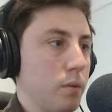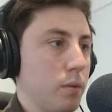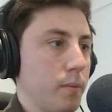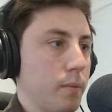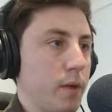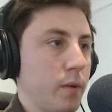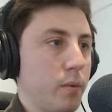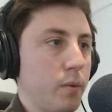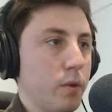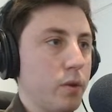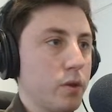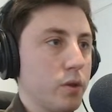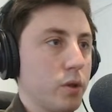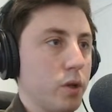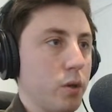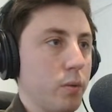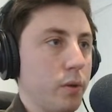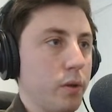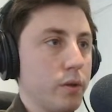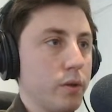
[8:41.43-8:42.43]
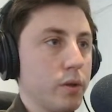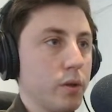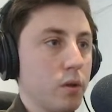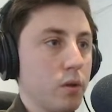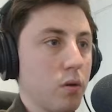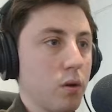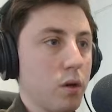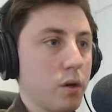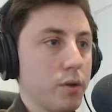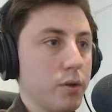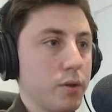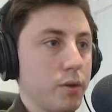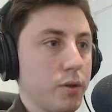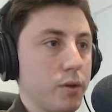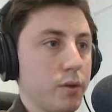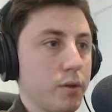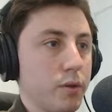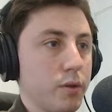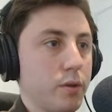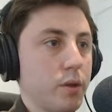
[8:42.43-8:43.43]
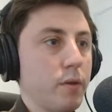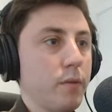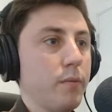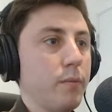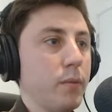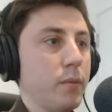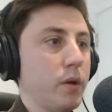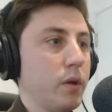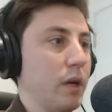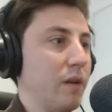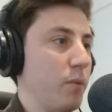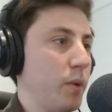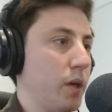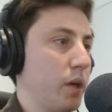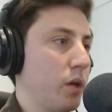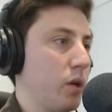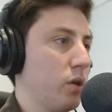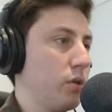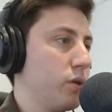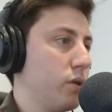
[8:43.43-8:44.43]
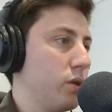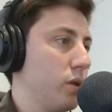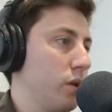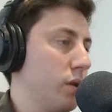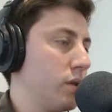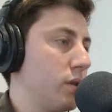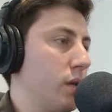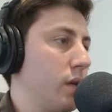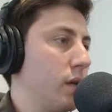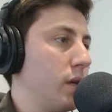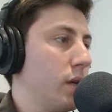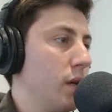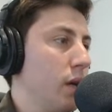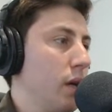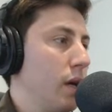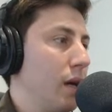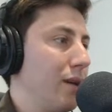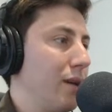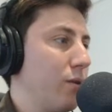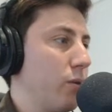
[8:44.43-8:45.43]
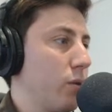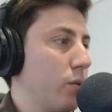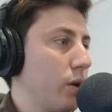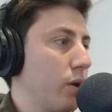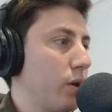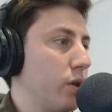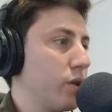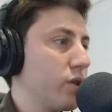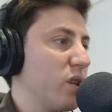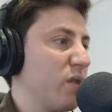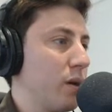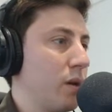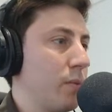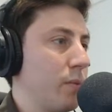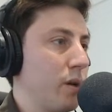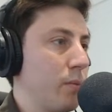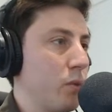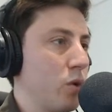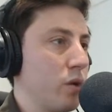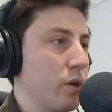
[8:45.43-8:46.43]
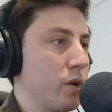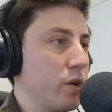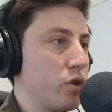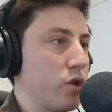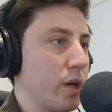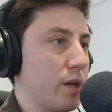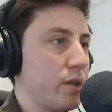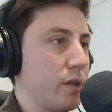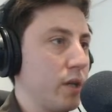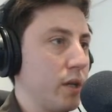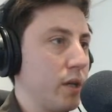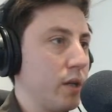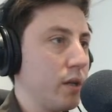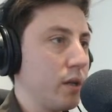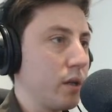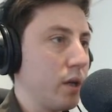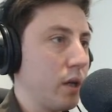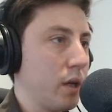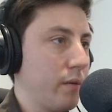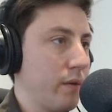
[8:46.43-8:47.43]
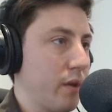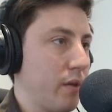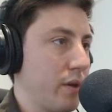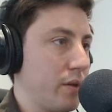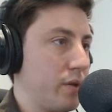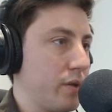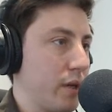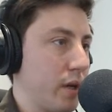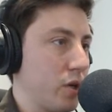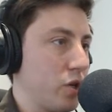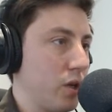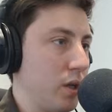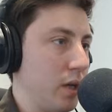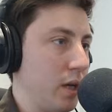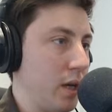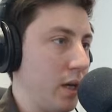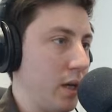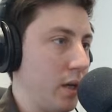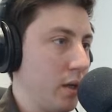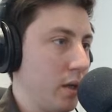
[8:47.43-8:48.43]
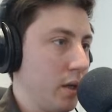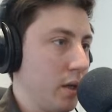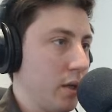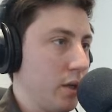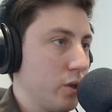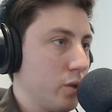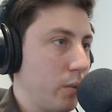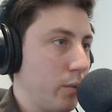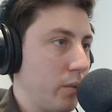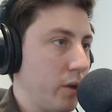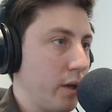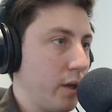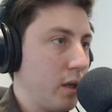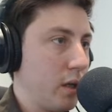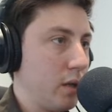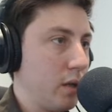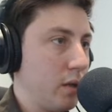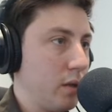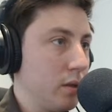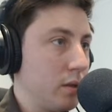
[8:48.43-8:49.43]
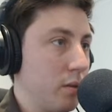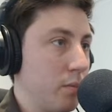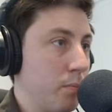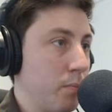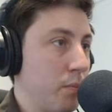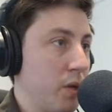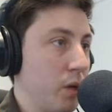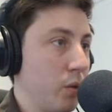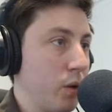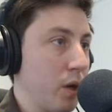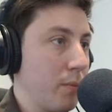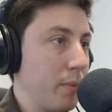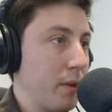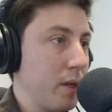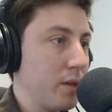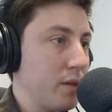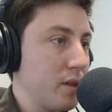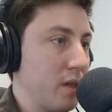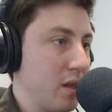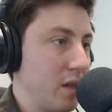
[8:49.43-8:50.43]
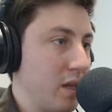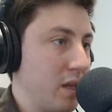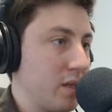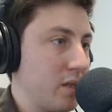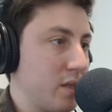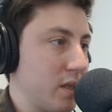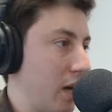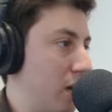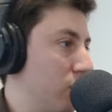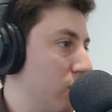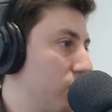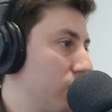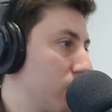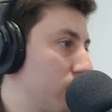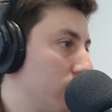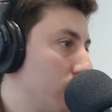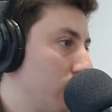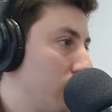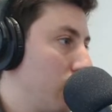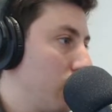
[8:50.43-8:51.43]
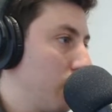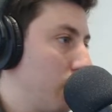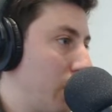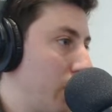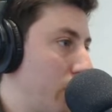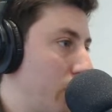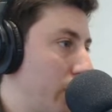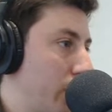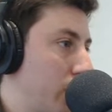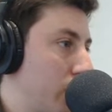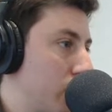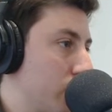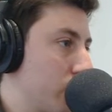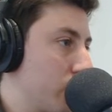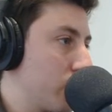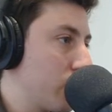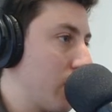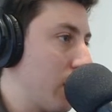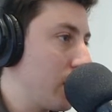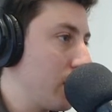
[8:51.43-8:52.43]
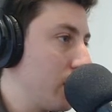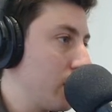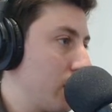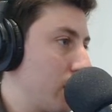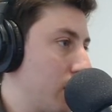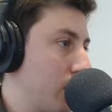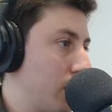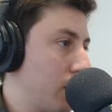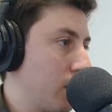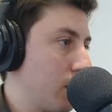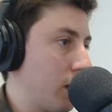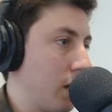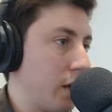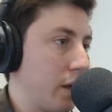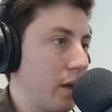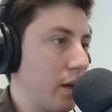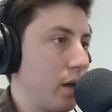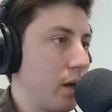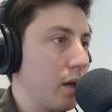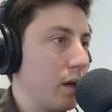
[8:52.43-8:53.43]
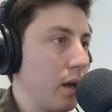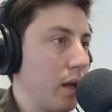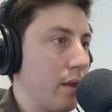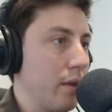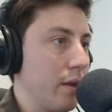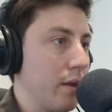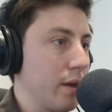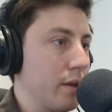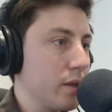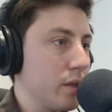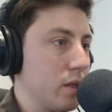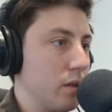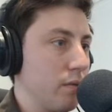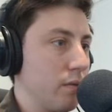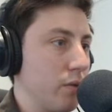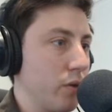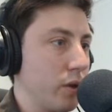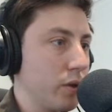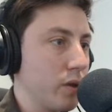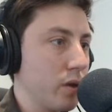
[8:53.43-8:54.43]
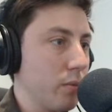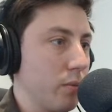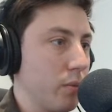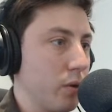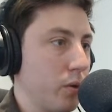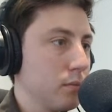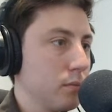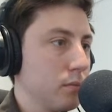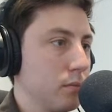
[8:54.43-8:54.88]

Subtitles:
maybe we just copy this across, so have a bit of continuity. And then we want to do something a bit more interesting kind of in this section here. So I'm thinking to build up into this sound, maybe we can just take, I don't know, like this, for example.